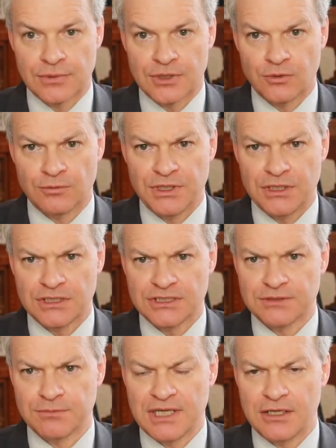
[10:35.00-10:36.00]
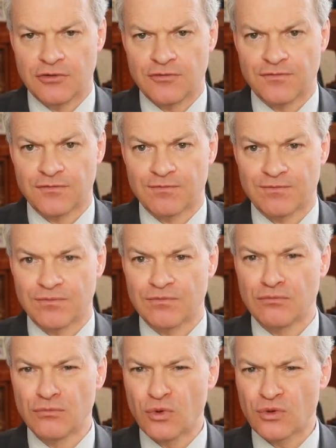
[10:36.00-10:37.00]
But it would be nice to play off
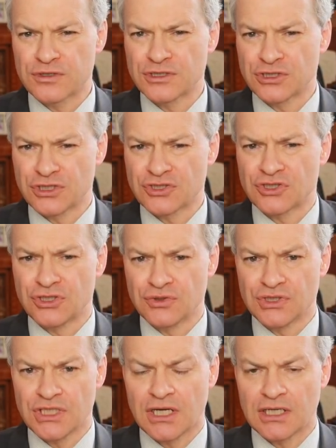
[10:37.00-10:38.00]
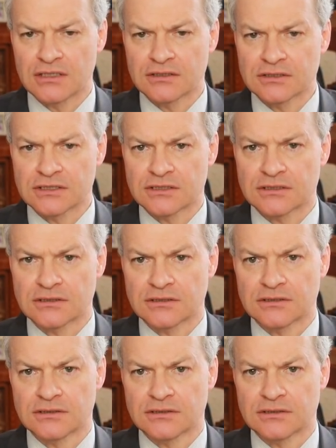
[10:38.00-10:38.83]
more than just 2 tiles.